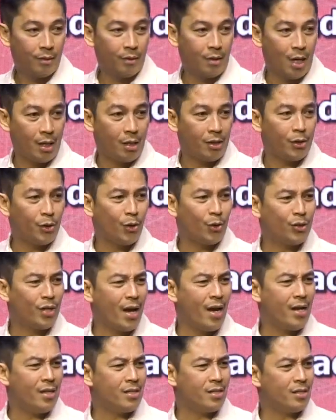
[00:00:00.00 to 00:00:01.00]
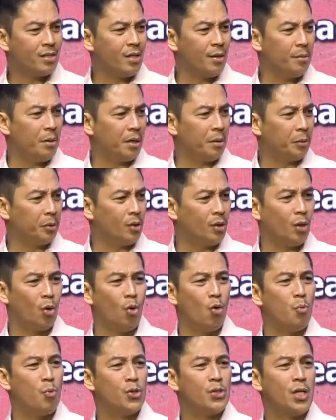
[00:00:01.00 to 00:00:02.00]
Gone are the days nga mga kapatid,
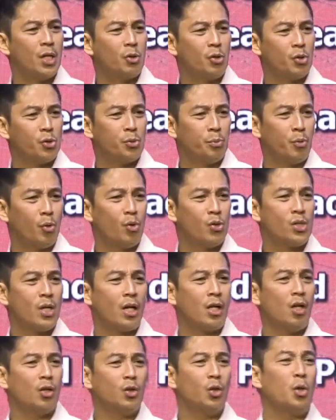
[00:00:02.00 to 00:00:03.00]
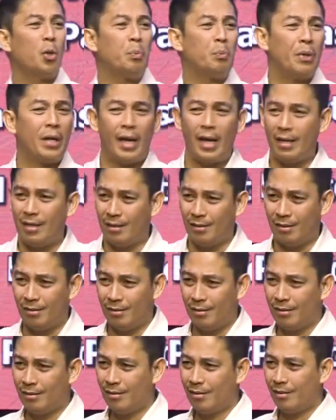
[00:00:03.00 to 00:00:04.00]
nag-uubos na to sa bugos ng adlaw to complain.
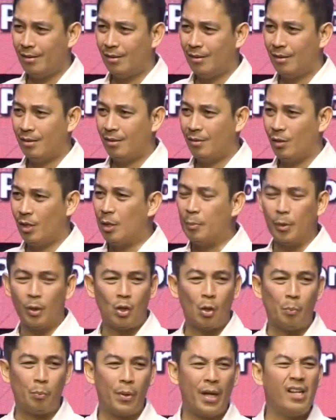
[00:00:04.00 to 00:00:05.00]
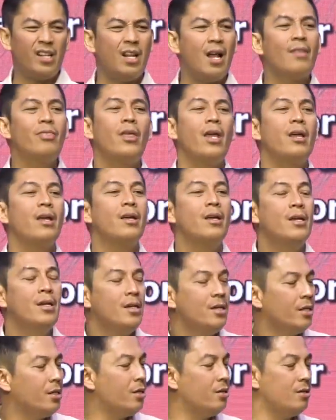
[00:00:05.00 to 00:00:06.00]
Keep on complaining. Nothing.
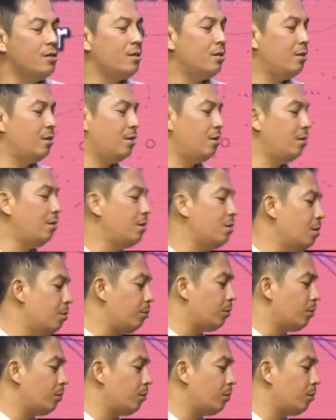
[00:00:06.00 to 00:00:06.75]
You know,